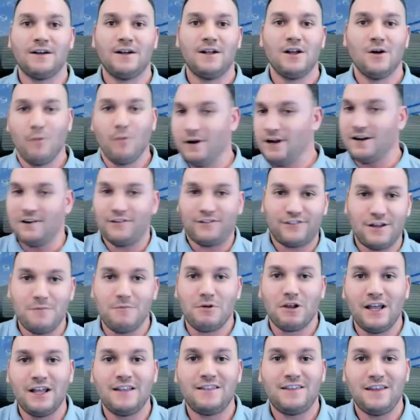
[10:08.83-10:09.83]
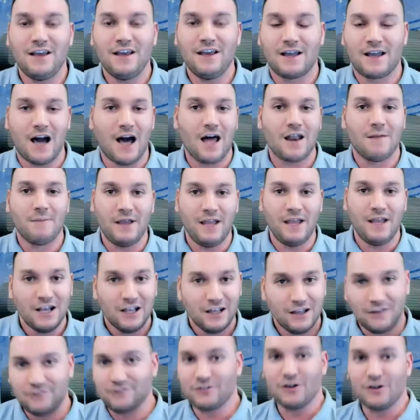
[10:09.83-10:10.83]
We need to stimulate the economy.
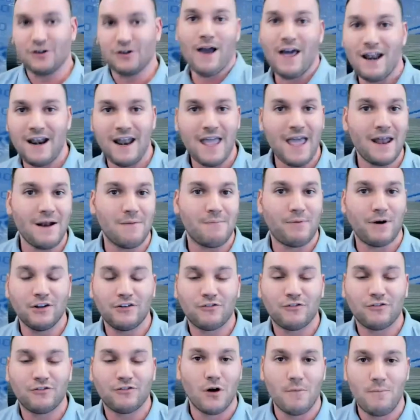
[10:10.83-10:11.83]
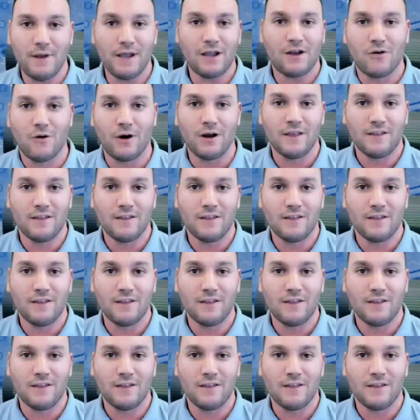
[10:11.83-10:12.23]
Let's go ahead and add a bunch more Bitcoin.